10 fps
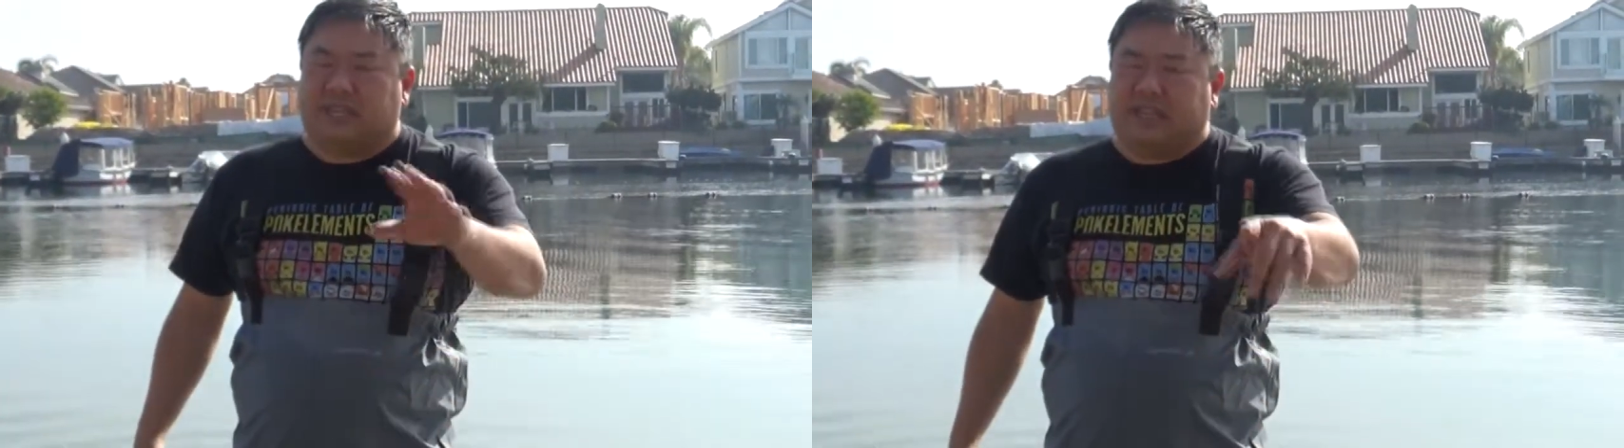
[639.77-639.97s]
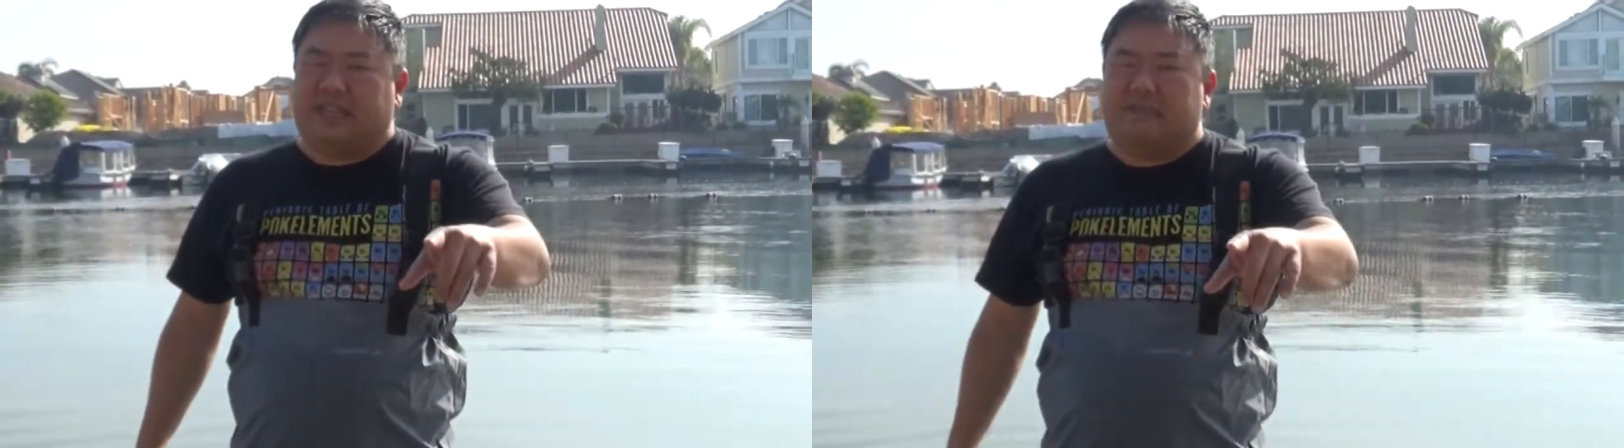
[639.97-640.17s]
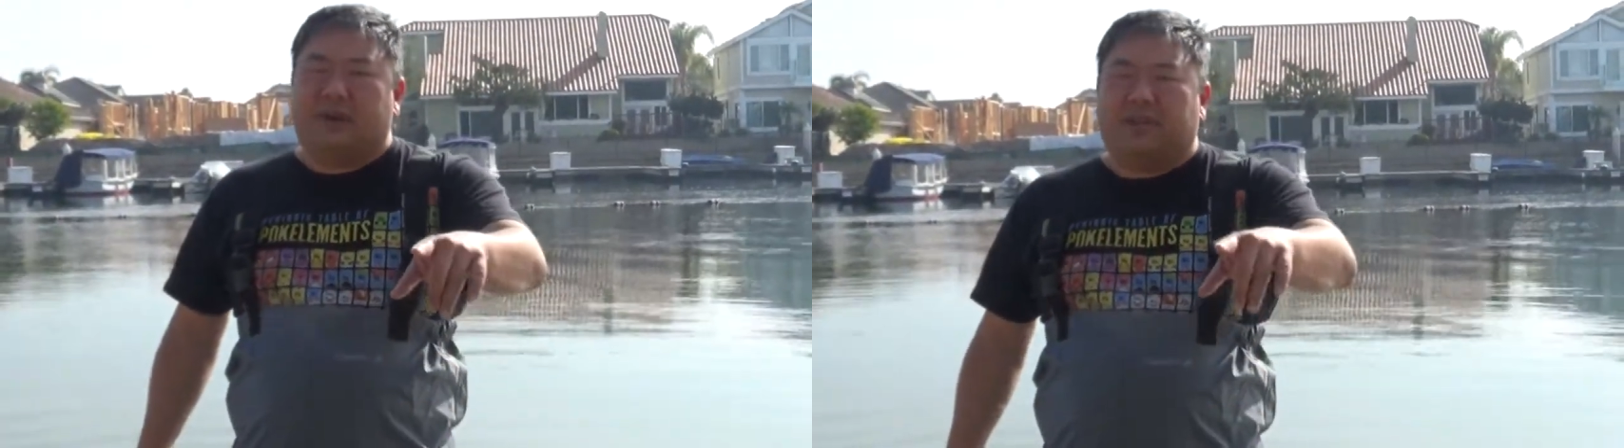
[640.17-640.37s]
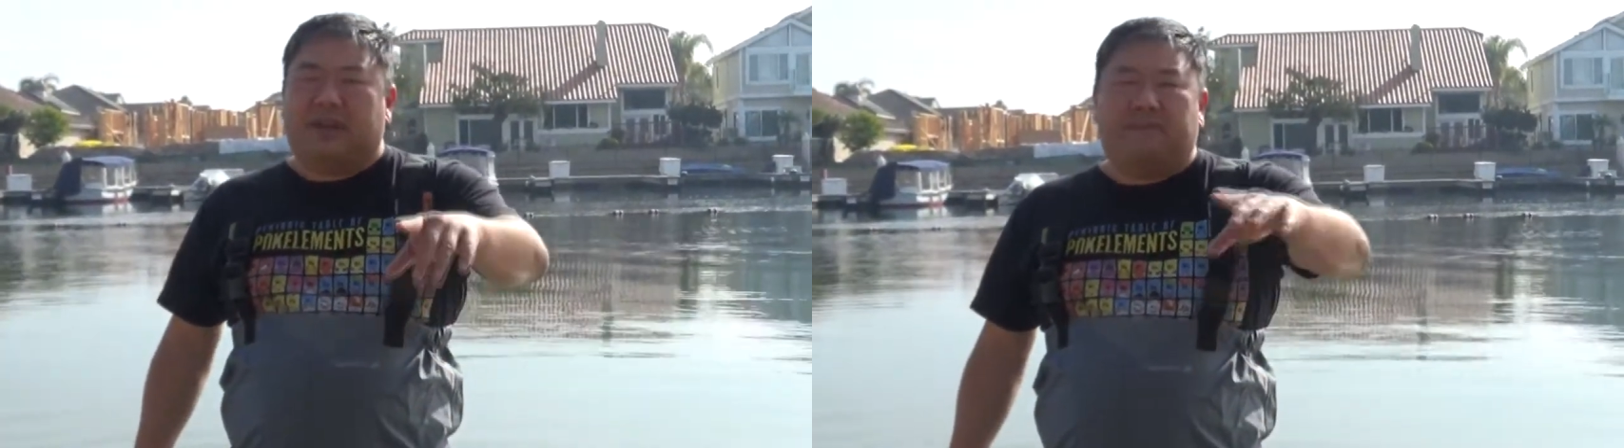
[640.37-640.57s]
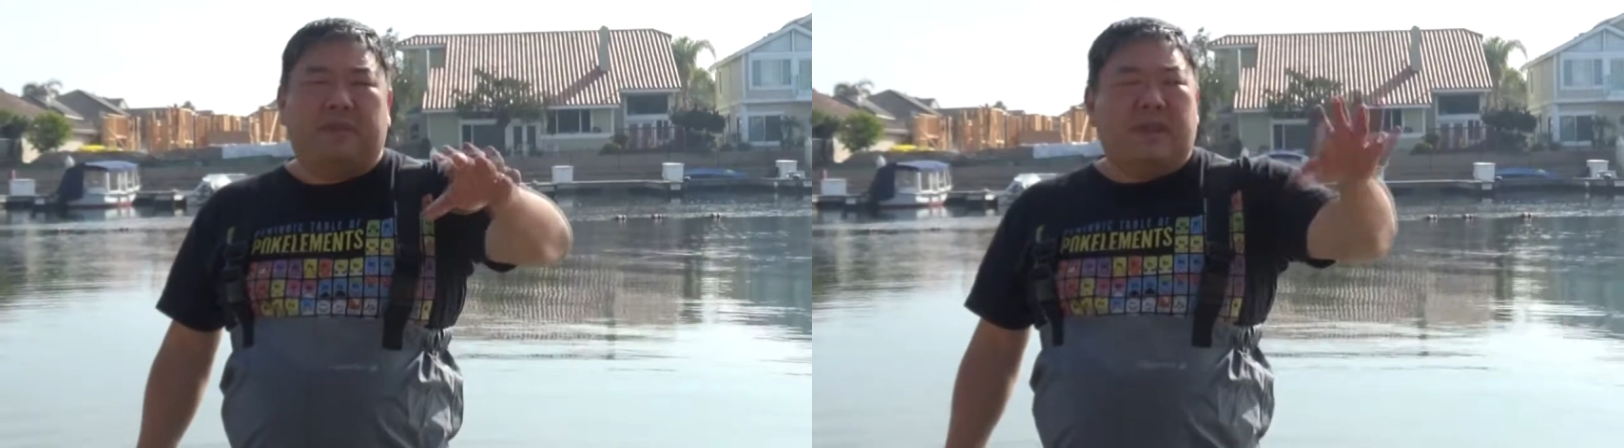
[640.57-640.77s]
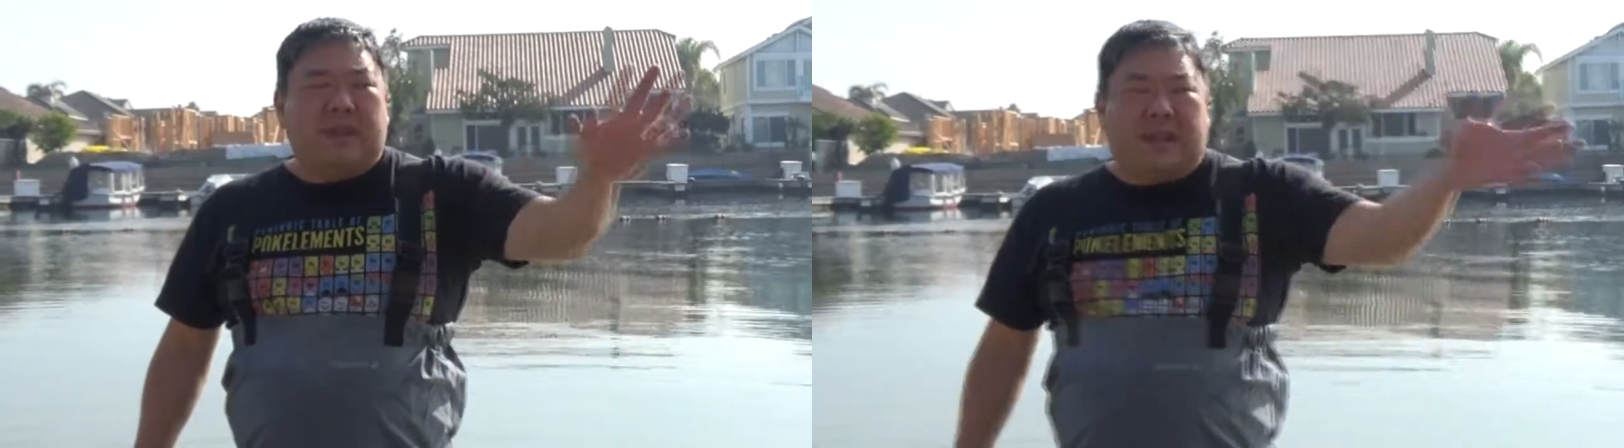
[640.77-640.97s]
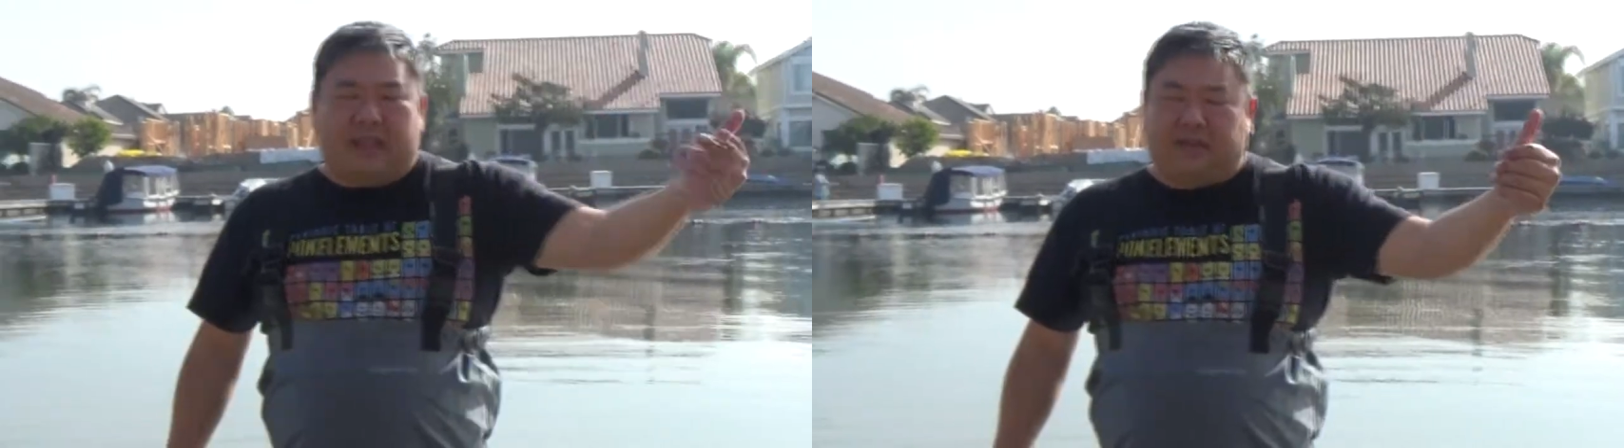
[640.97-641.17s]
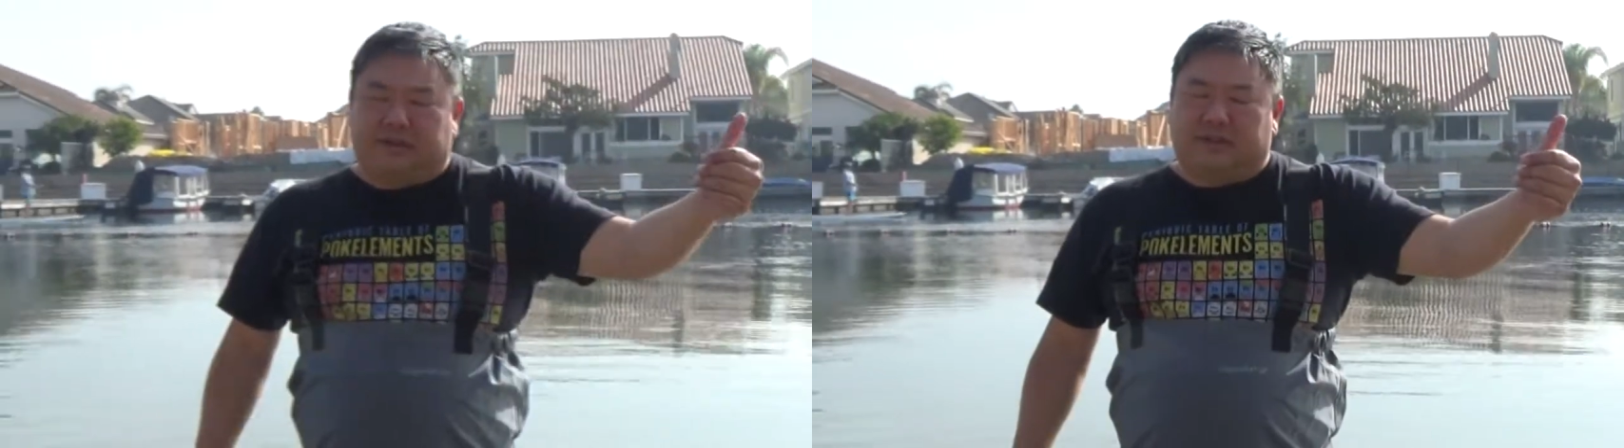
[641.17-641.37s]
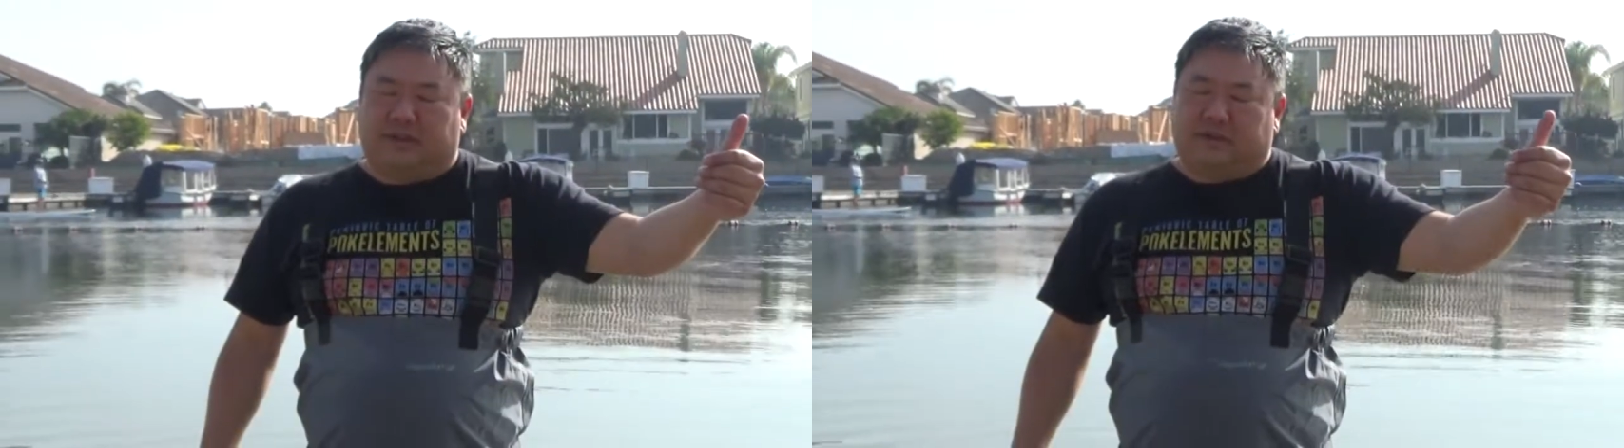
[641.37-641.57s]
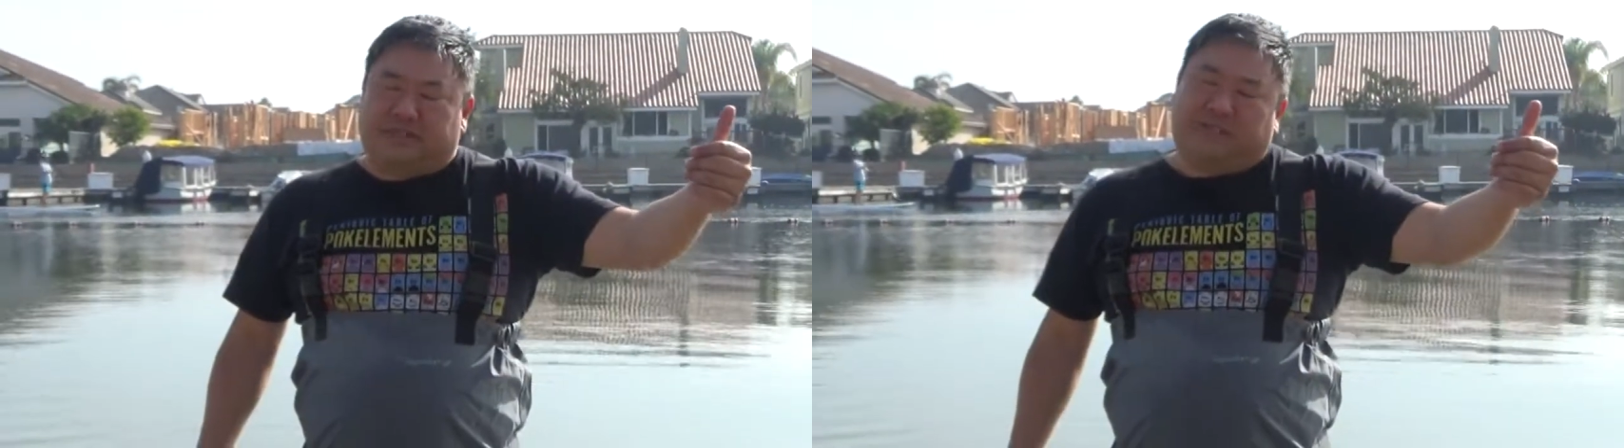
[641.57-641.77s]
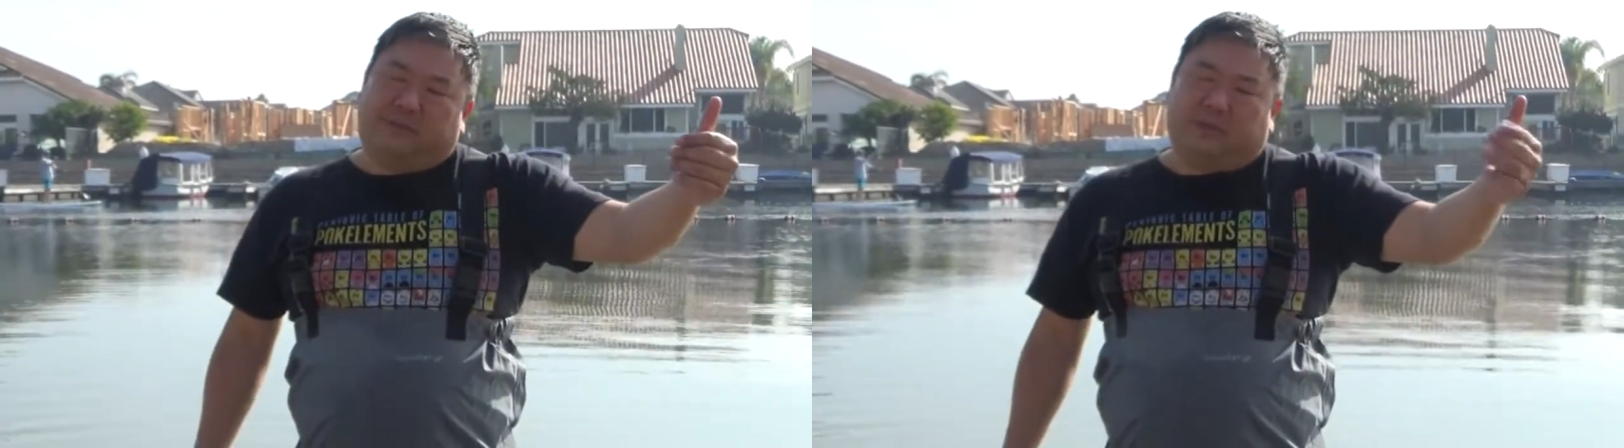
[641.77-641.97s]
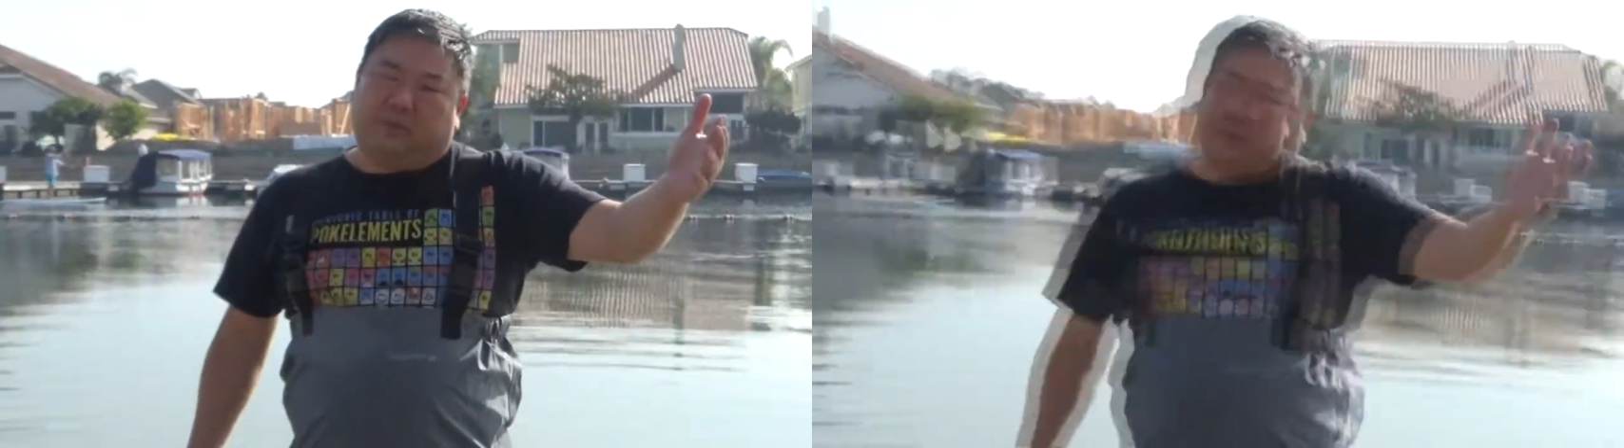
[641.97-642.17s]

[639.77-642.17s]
I did email them, and we're gonna see about their